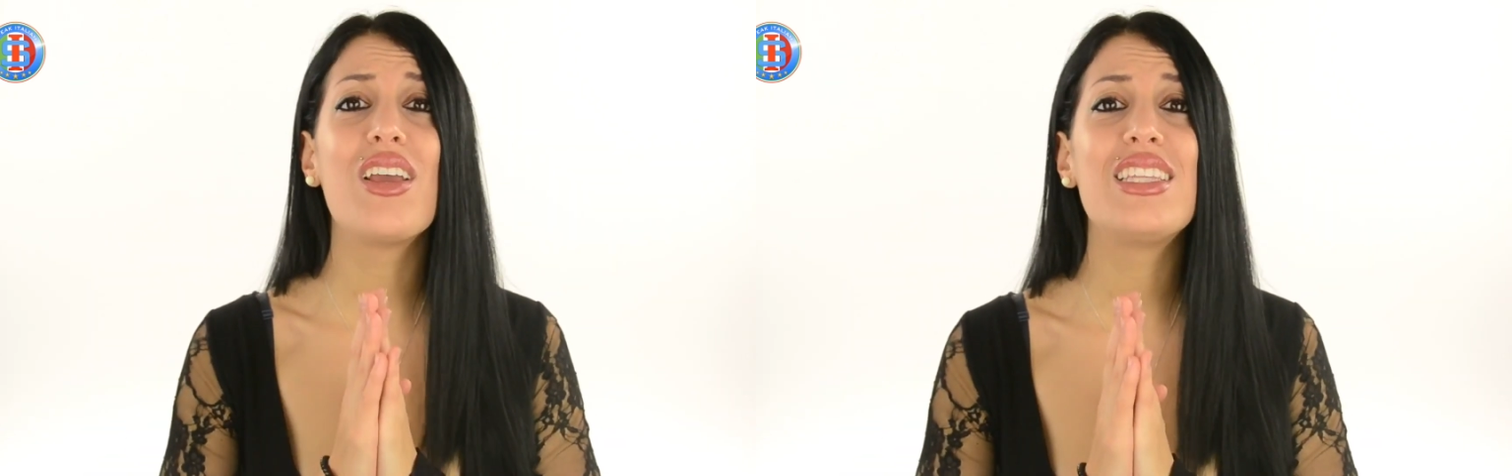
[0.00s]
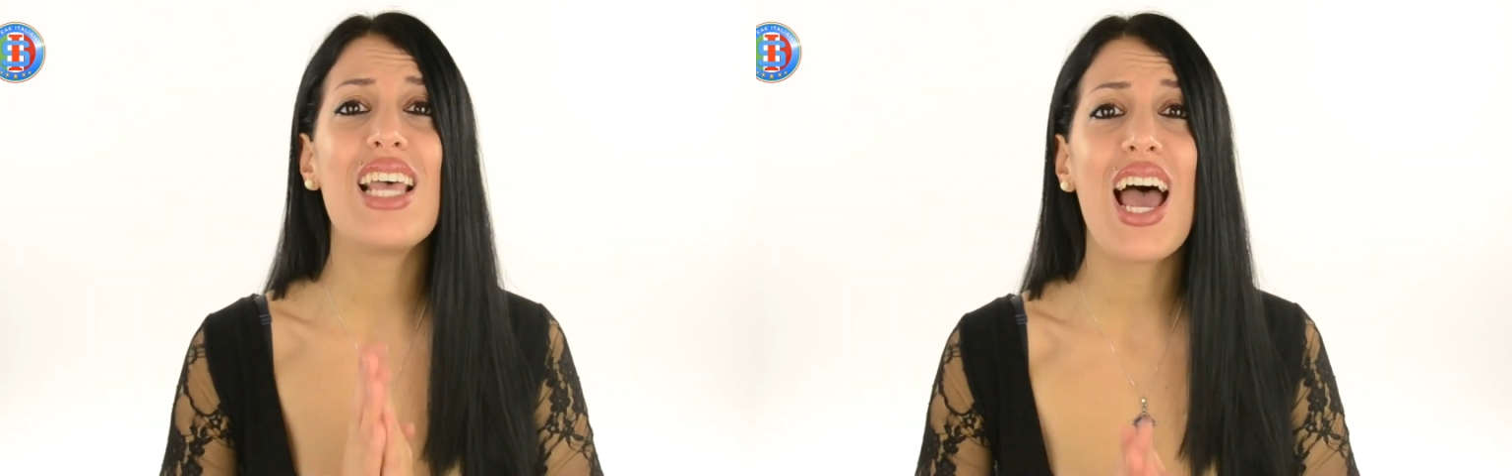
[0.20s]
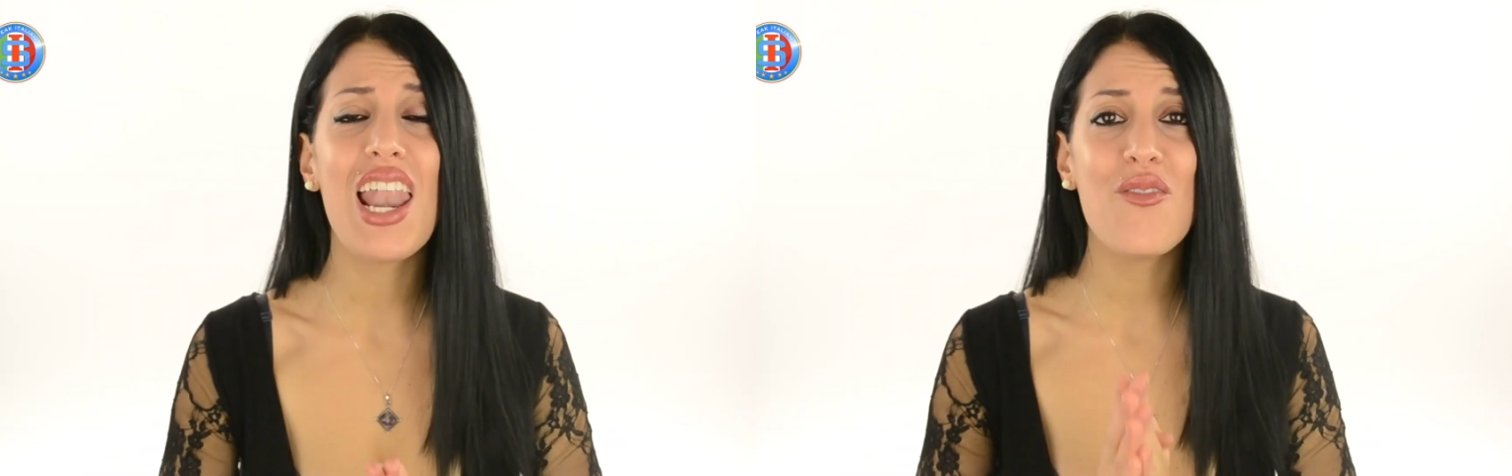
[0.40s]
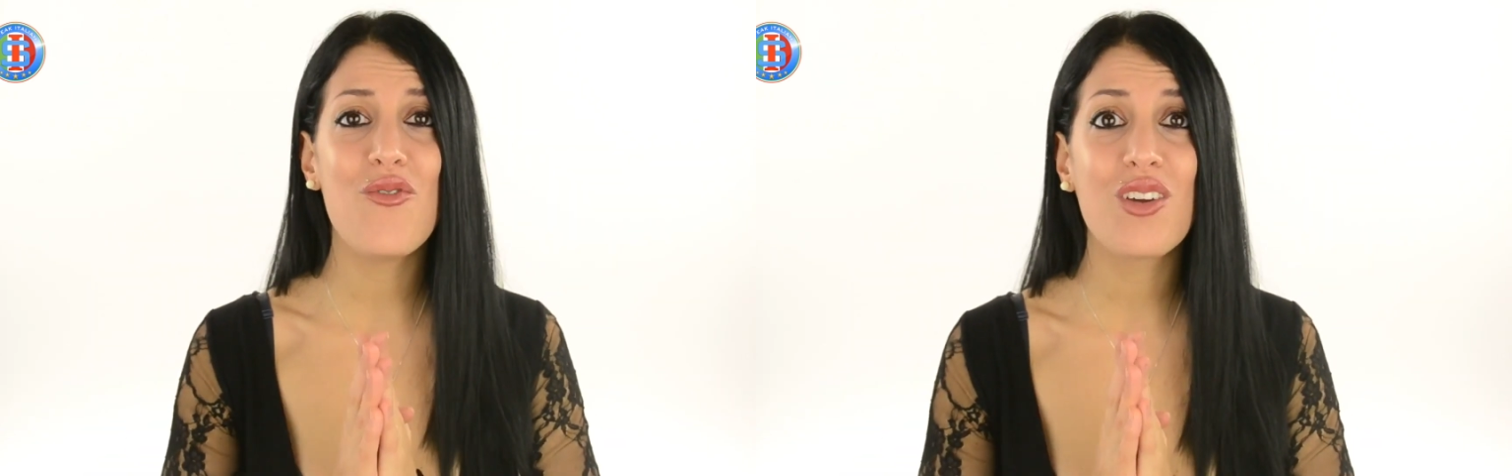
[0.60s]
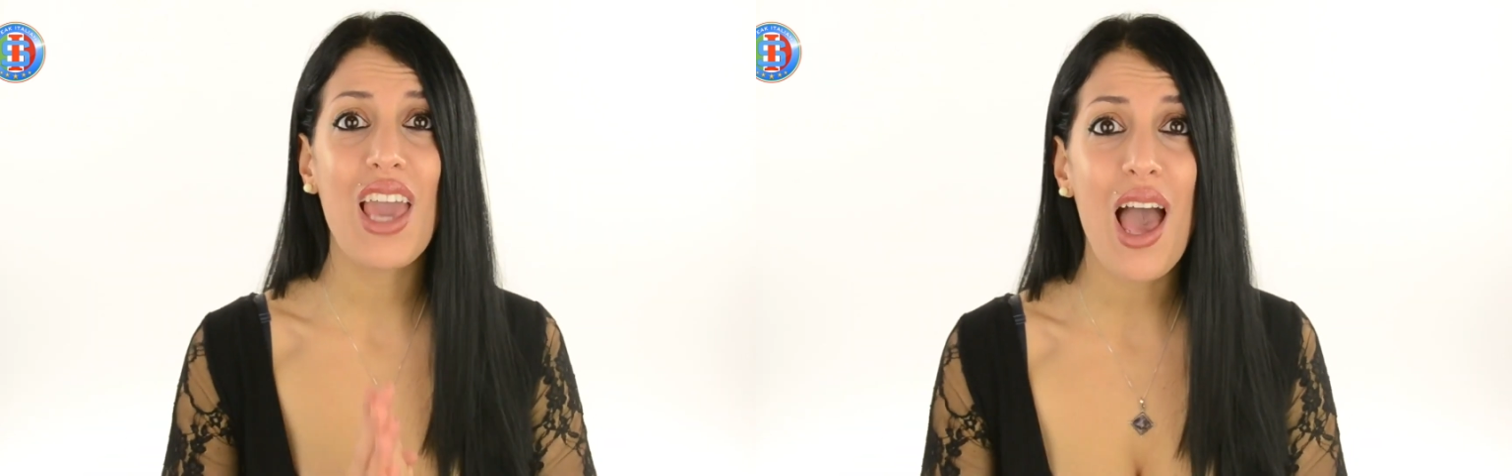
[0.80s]
Italian
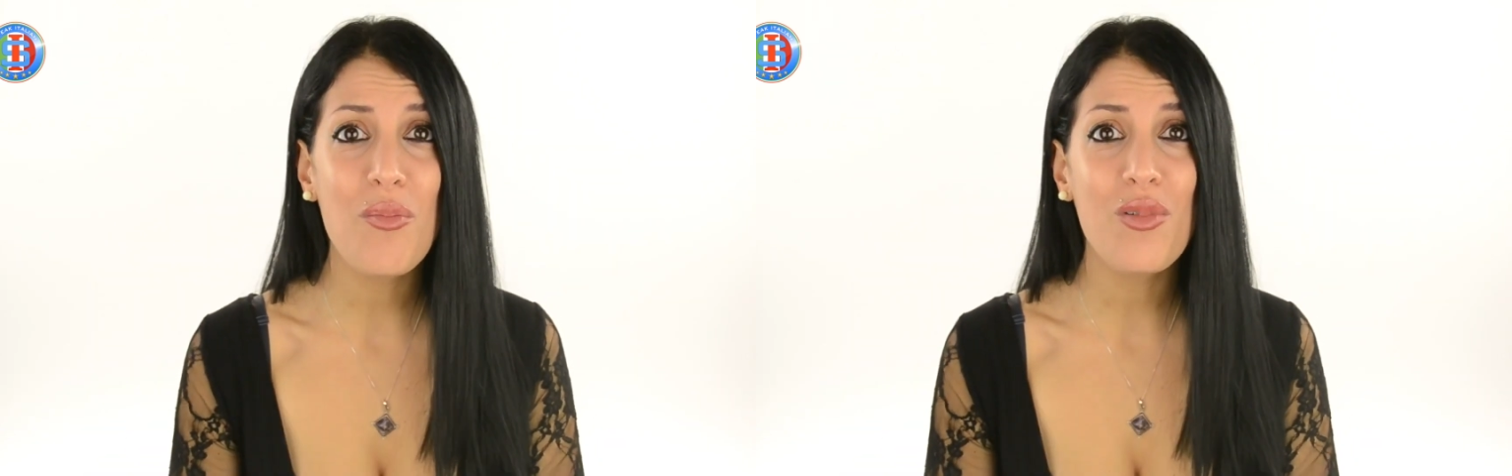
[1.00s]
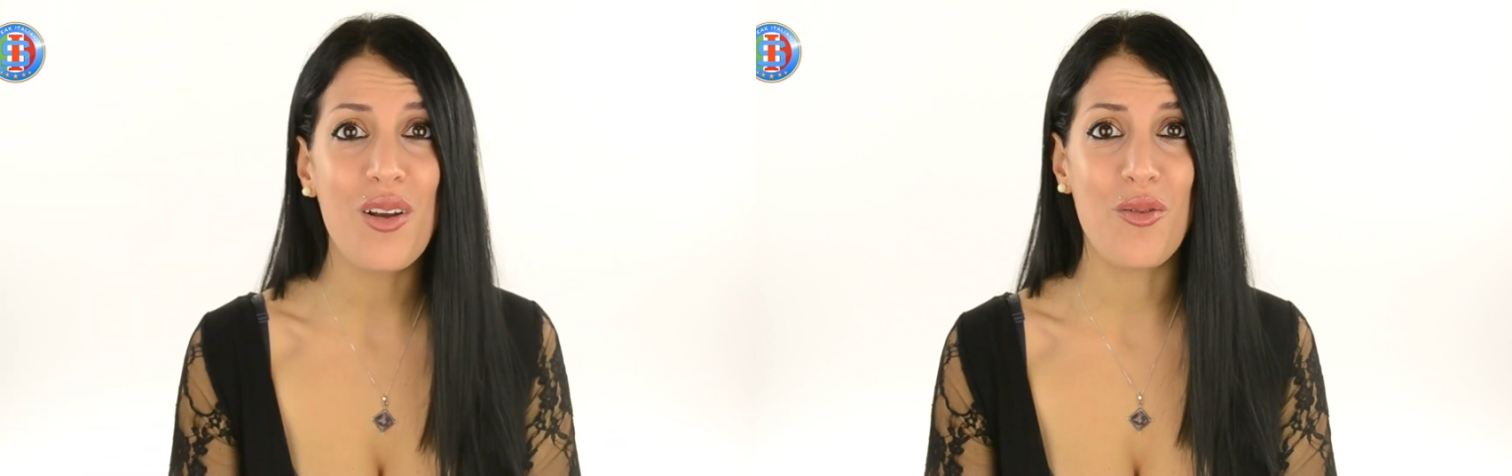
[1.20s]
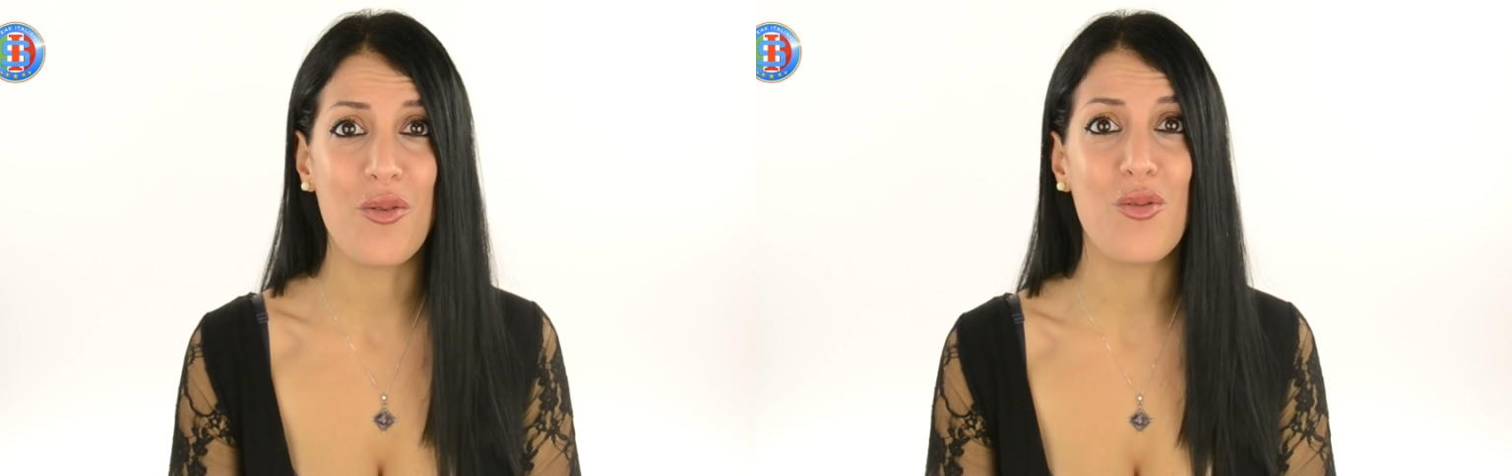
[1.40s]
vocabulary